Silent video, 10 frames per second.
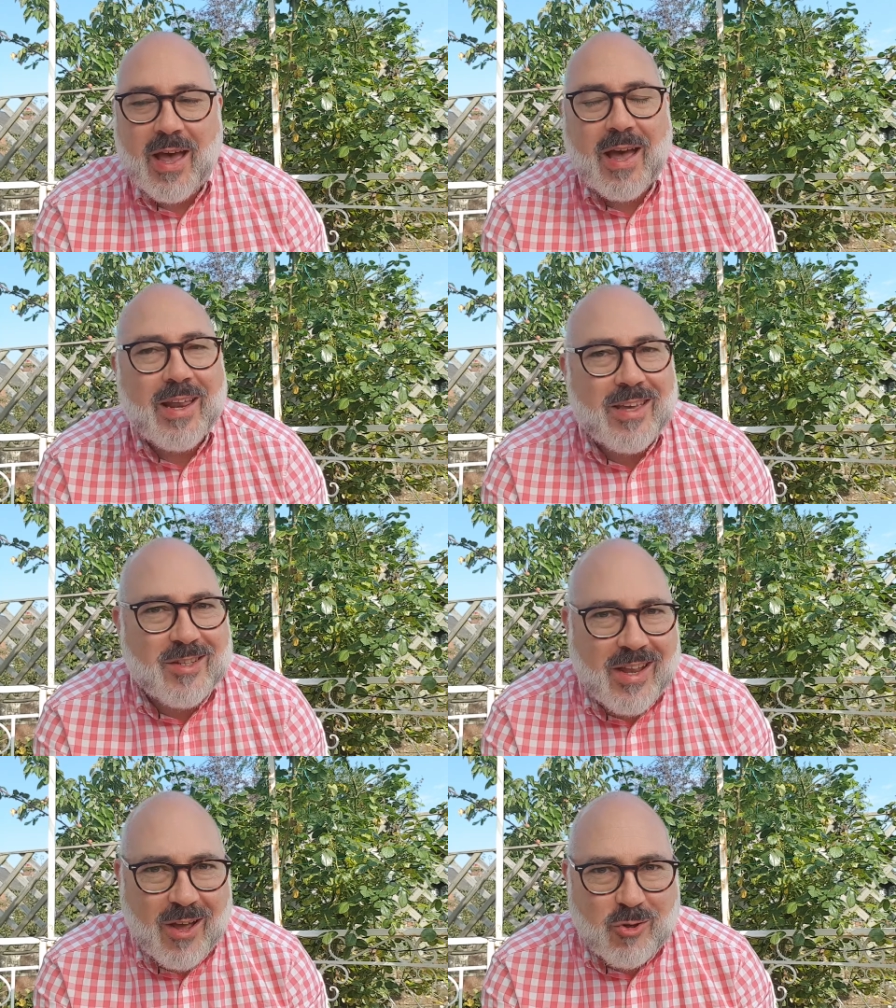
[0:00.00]
and
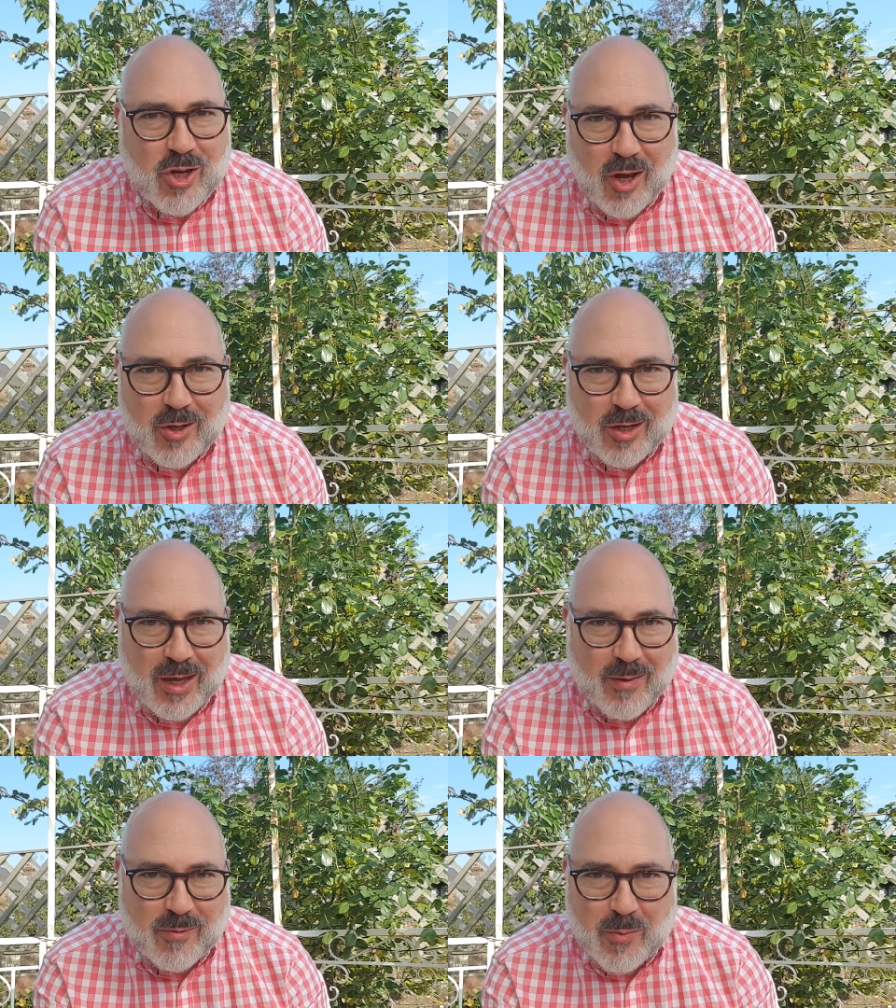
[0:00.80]
he's now charging
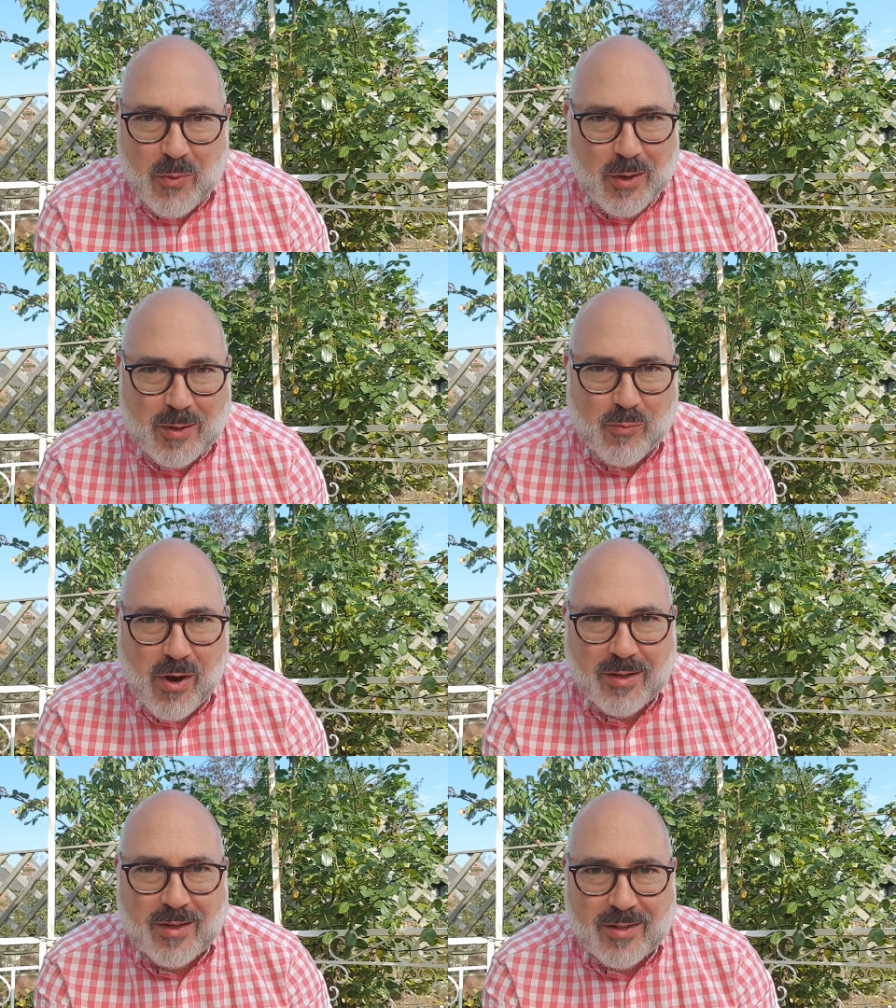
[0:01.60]
him to put into
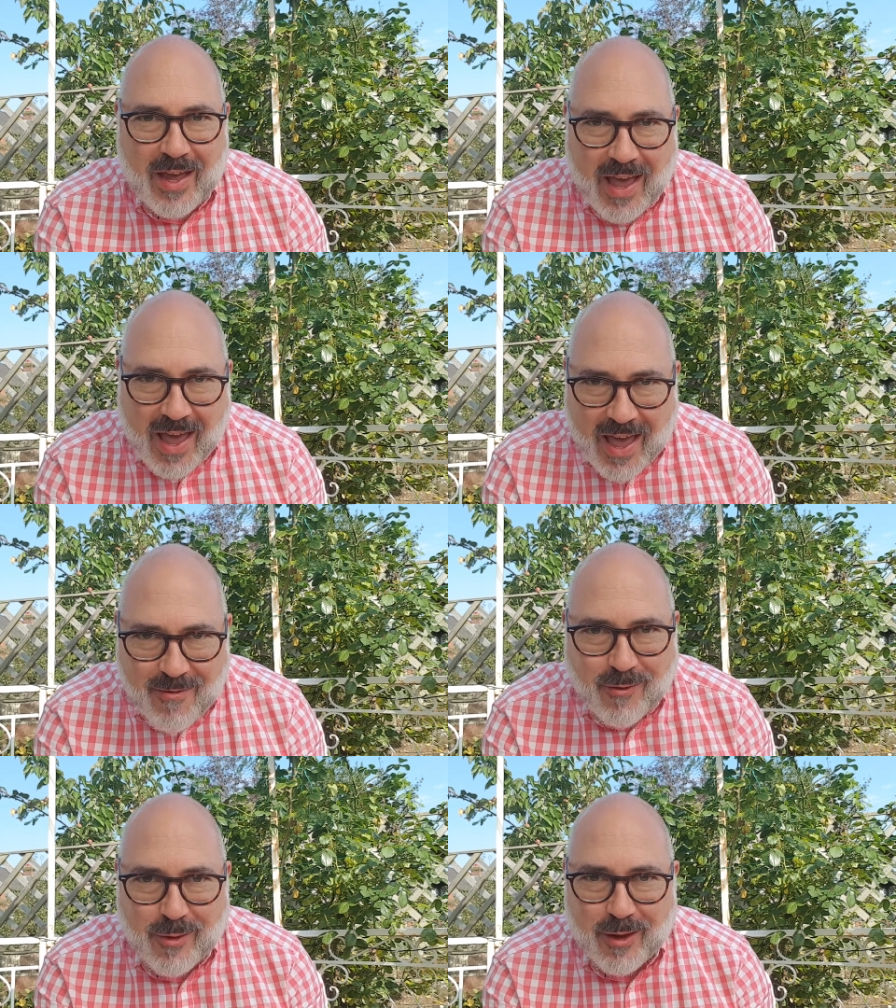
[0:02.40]
practice
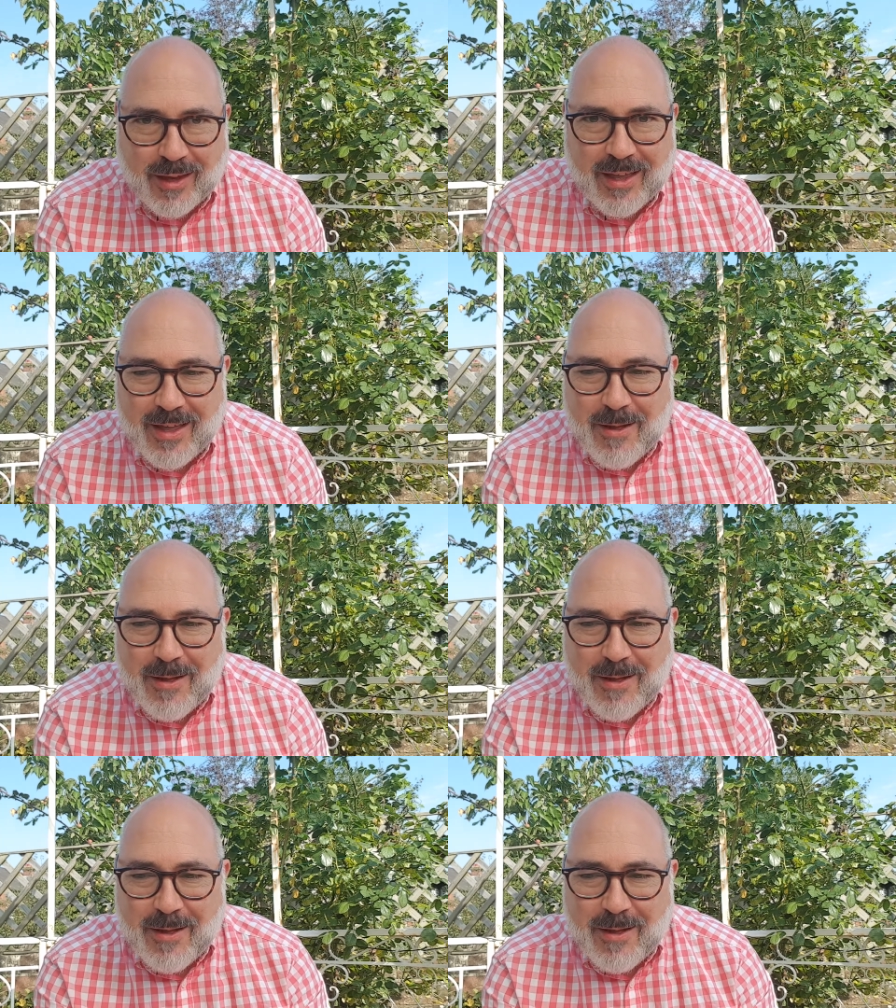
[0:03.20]
everything